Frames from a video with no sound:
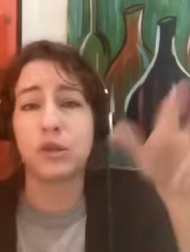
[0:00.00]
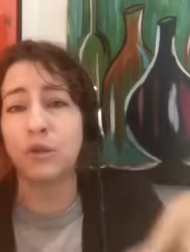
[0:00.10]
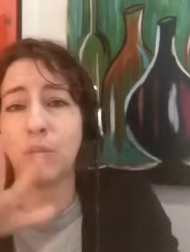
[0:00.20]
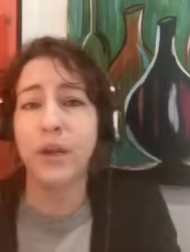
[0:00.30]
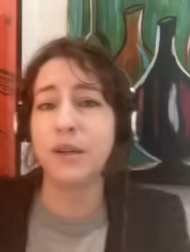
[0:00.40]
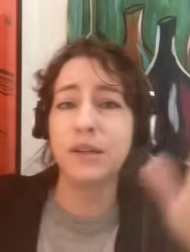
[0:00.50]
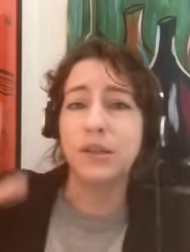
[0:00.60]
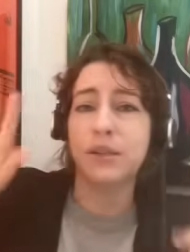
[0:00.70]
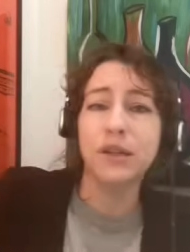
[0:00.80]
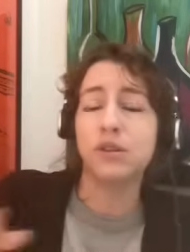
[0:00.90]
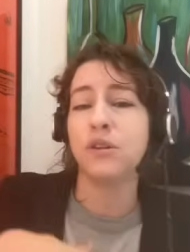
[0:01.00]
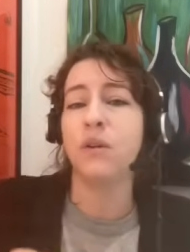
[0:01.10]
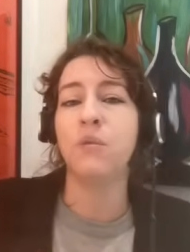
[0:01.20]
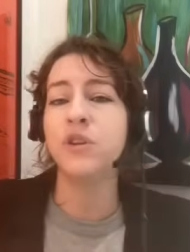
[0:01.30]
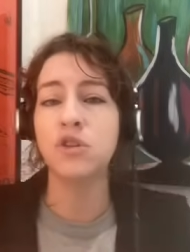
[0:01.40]
that don't make any sense, you know,
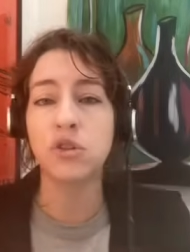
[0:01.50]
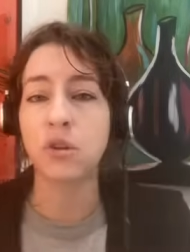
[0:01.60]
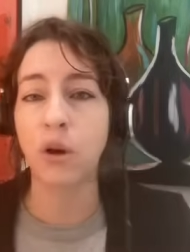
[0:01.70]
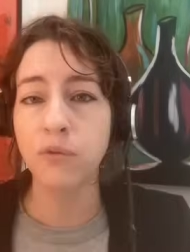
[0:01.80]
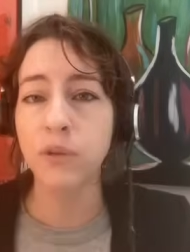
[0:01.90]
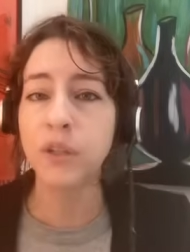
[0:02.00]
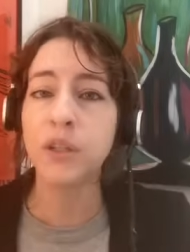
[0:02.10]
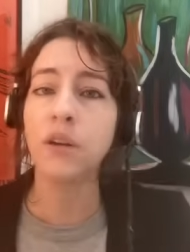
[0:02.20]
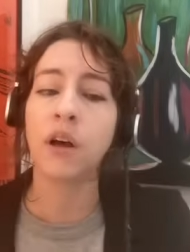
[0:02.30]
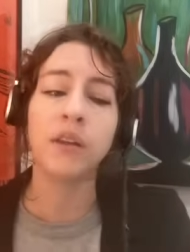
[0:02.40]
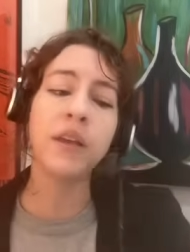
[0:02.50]
and we should just overlook it all.